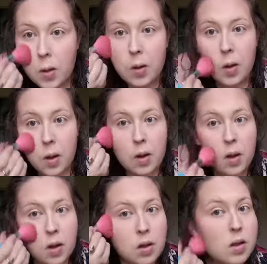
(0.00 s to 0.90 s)
So
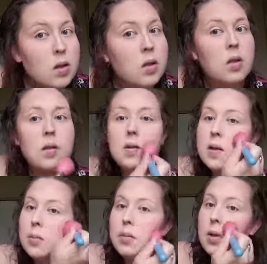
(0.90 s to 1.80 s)

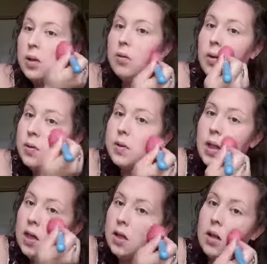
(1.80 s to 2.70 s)
I'm a little
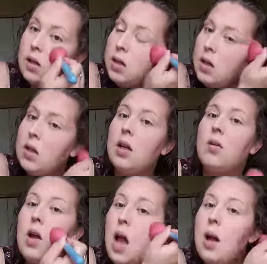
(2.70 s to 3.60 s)
rosy, and
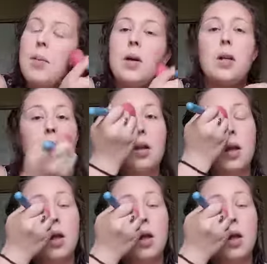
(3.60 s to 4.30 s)
that will happen.